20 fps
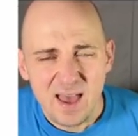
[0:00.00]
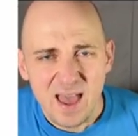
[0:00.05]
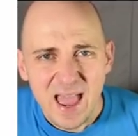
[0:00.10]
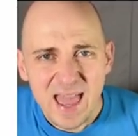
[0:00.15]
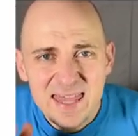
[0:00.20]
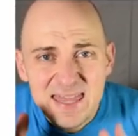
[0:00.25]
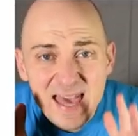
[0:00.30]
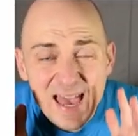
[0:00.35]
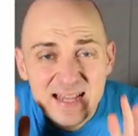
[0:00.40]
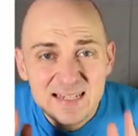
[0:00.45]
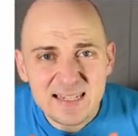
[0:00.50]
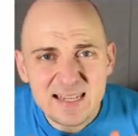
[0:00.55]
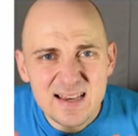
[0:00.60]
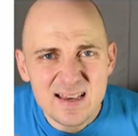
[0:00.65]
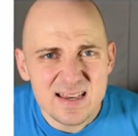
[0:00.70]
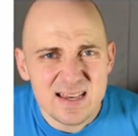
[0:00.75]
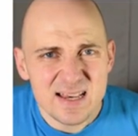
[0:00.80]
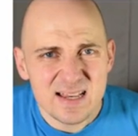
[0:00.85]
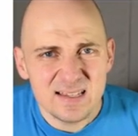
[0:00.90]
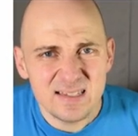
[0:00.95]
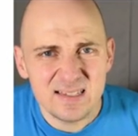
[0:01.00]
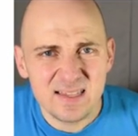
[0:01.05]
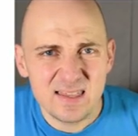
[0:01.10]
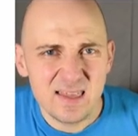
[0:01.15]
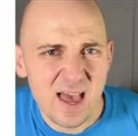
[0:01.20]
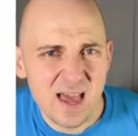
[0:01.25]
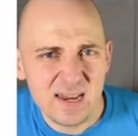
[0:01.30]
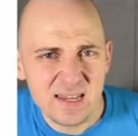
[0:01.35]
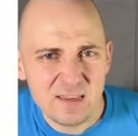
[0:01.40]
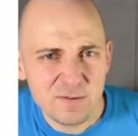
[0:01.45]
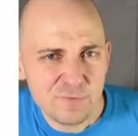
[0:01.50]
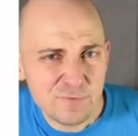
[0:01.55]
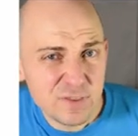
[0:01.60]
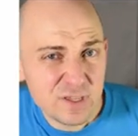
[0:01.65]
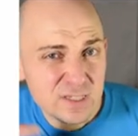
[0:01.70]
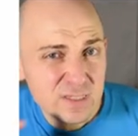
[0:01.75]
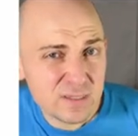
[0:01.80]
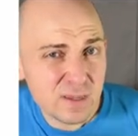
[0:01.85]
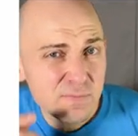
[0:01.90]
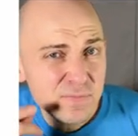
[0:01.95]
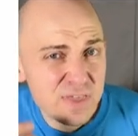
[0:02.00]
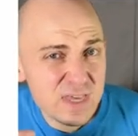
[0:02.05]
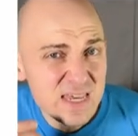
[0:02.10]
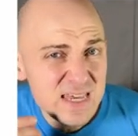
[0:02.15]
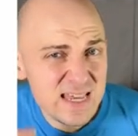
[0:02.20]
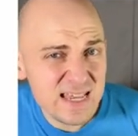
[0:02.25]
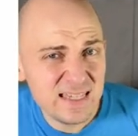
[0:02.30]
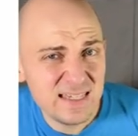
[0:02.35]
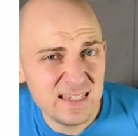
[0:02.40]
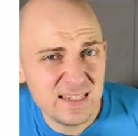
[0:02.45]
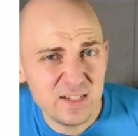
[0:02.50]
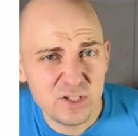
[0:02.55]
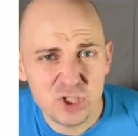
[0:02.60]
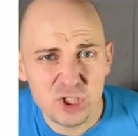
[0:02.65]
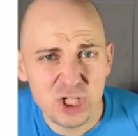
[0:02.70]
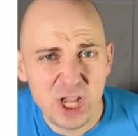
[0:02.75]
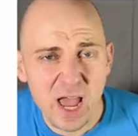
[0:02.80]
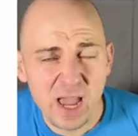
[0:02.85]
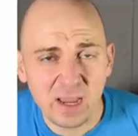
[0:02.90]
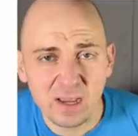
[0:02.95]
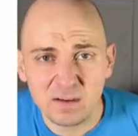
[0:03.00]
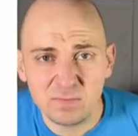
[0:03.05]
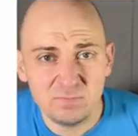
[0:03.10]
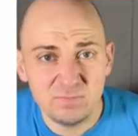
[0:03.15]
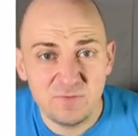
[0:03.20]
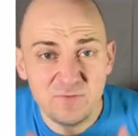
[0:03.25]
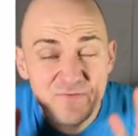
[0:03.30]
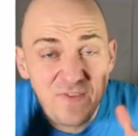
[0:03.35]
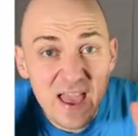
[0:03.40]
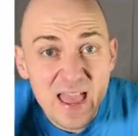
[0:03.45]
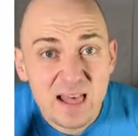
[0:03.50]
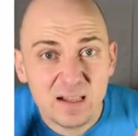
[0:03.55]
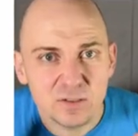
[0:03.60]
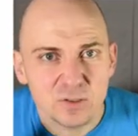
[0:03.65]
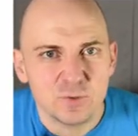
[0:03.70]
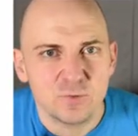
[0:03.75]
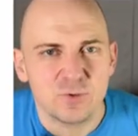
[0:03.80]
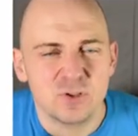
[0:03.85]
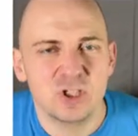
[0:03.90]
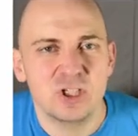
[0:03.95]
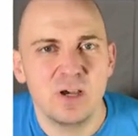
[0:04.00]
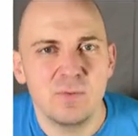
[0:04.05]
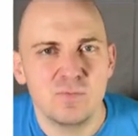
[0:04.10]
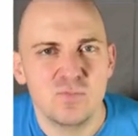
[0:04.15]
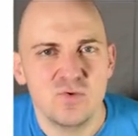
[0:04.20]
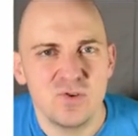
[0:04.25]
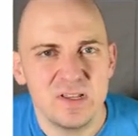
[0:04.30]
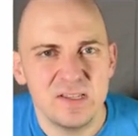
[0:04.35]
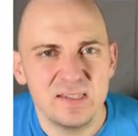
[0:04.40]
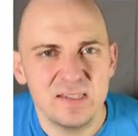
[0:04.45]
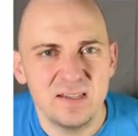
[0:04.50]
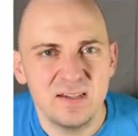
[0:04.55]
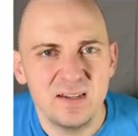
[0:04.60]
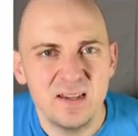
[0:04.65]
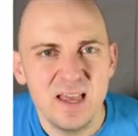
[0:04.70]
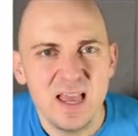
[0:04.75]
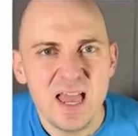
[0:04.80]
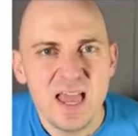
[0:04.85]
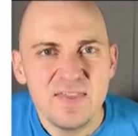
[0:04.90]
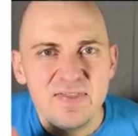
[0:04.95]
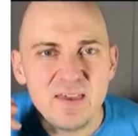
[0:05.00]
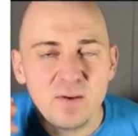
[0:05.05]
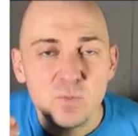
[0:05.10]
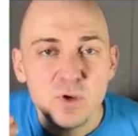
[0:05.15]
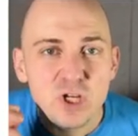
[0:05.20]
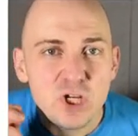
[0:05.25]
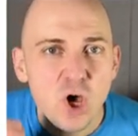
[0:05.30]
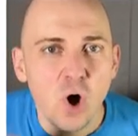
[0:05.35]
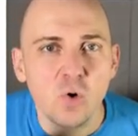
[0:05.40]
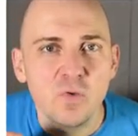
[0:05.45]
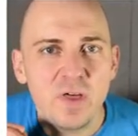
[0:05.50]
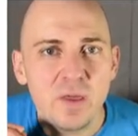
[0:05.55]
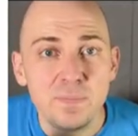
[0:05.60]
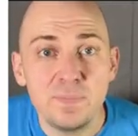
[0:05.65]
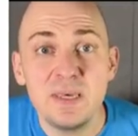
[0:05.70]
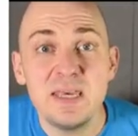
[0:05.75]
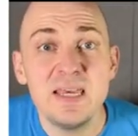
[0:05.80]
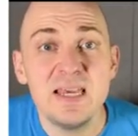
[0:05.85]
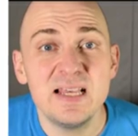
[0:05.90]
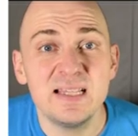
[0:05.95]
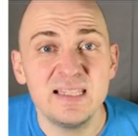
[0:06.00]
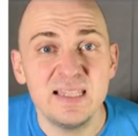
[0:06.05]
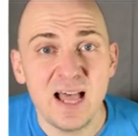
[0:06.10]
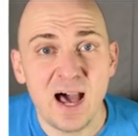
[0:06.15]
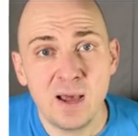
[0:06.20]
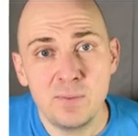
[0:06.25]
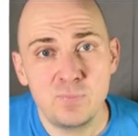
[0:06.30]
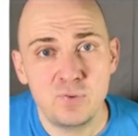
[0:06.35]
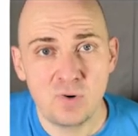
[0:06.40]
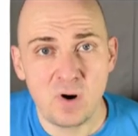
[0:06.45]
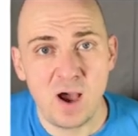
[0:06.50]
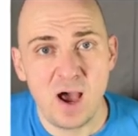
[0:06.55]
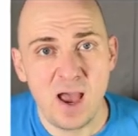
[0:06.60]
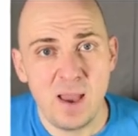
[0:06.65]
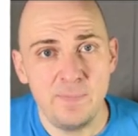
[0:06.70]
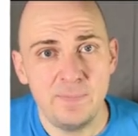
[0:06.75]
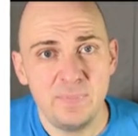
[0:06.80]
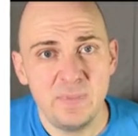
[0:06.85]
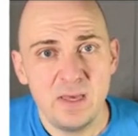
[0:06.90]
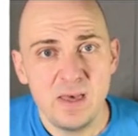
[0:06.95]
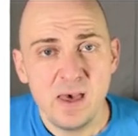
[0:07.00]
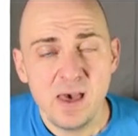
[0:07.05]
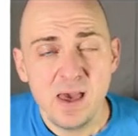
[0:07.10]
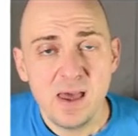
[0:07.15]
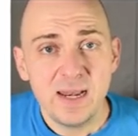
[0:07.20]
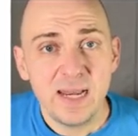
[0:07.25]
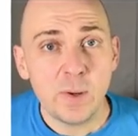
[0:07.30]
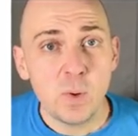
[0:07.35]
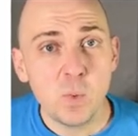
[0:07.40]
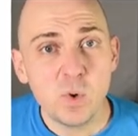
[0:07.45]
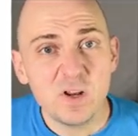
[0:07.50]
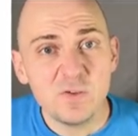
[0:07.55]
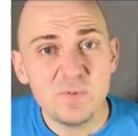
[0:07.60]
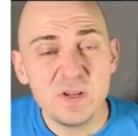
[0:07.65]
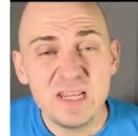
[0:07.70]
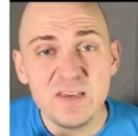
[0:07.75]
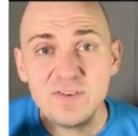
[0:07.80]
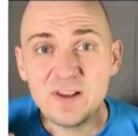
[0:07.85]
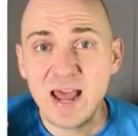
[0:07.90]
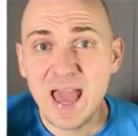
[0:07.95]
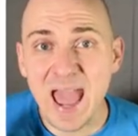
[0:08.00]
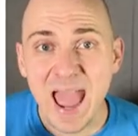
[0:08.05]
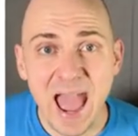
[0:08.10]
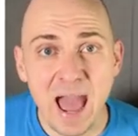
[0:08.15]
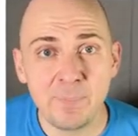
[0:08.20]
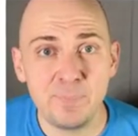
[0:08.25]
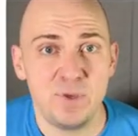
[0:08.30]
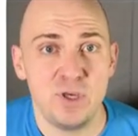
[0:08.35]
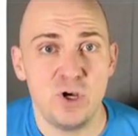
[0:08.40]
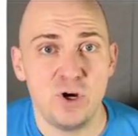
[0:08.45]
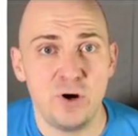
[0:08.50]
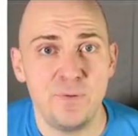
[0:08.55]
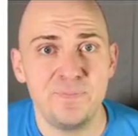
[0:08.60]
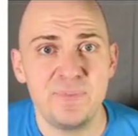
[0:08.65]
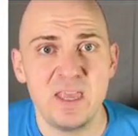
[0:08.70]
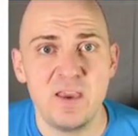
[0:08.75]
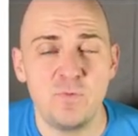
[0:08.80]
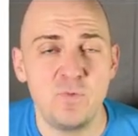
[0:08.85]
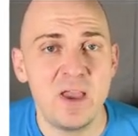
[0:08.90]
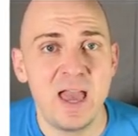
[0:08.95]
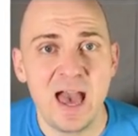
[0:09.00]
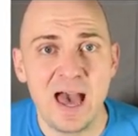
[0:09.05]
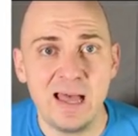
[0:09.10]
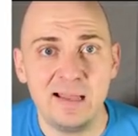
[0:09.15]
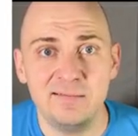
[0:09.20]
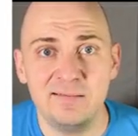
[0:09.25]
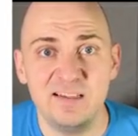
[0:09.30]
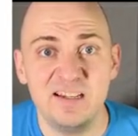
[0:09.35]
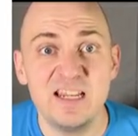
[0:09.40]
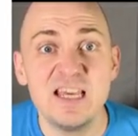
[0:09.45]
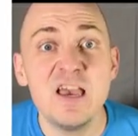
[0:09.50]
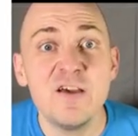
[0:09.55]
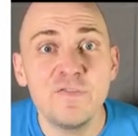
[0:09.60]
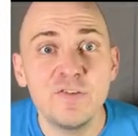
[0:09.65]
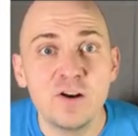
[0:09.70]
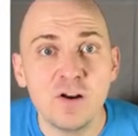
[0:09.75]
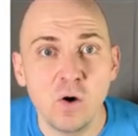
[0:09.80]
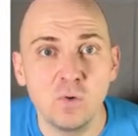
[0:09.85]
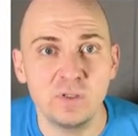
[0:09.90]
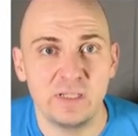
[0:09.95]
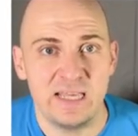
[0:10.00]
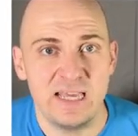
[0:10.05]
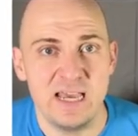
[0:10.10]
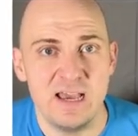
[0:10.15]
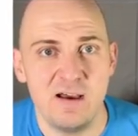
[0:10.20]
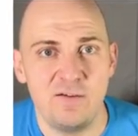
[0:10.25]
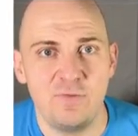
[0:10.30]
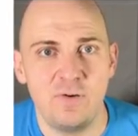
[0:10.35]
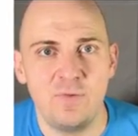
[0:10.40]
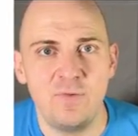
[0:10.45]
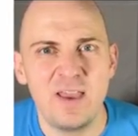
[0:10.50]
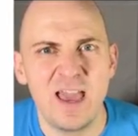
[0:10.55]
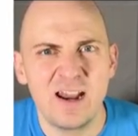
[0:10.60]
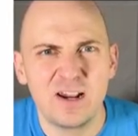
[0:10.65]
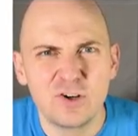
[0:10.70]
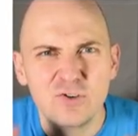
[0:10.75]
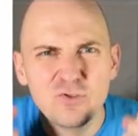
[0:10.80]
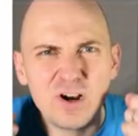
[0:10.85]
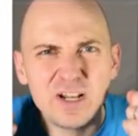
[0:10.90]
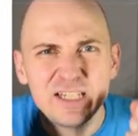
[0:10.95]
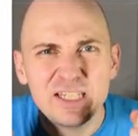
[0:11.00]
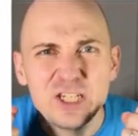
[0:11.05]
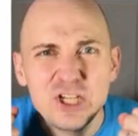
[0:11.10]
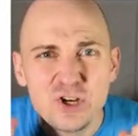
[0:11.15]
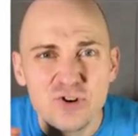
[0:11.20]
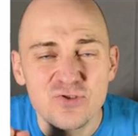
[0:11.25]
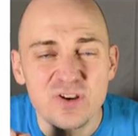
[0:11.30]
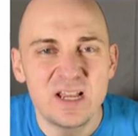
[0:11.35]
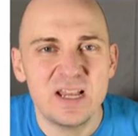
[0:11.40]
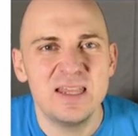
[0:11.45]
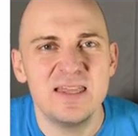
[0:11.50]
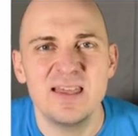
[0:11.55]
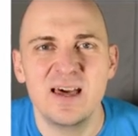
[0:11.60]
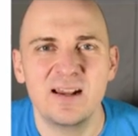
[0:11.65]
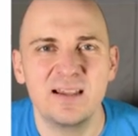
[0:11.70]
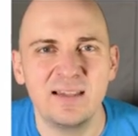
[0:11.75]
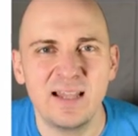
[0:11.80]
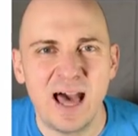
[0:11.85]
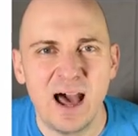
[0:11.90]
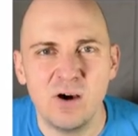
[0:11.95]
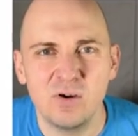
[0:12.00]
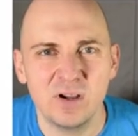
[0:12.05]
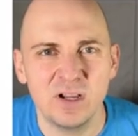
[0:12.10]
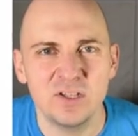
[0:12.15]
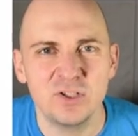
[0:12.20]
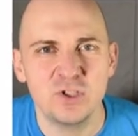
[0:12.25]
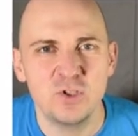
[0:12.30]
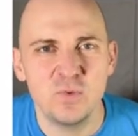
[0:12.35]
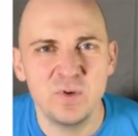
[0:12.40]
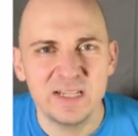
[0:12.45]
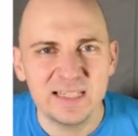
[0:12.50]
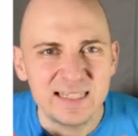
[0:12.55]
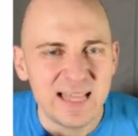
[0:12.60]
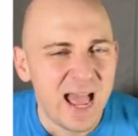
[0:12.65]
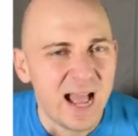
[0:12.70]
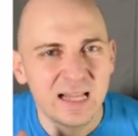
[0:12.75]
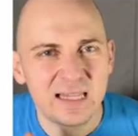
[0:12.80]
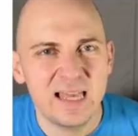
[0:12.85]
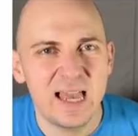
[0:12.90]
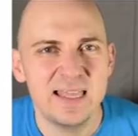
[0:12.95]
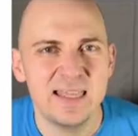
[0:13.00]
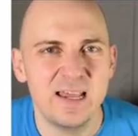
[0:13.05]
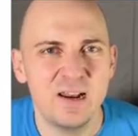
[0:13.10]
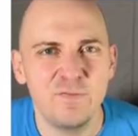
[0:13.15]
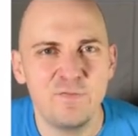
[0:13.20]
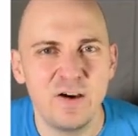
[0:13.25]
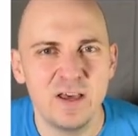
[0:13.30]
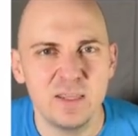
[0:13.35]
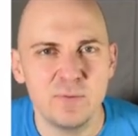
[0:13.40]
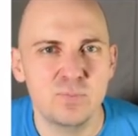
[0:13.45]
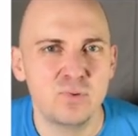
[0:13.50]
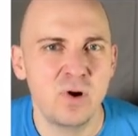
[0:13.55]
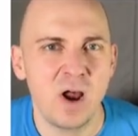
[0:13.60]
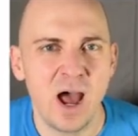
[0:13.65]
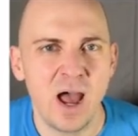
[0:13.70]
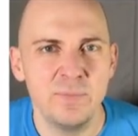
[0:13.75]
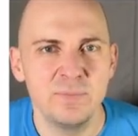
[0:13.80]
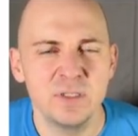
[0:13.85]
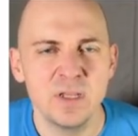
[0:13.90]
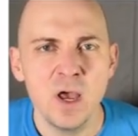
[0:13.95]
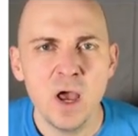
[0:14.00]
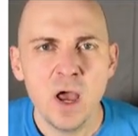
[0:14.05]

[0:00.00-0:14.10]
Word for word: And the idea is that if the something easy to check fails for some reason, then we know that P is not prime. Now, we would have been even happier if we had an if and only if, if we had a criterion that allowed us to exactly identify the primes.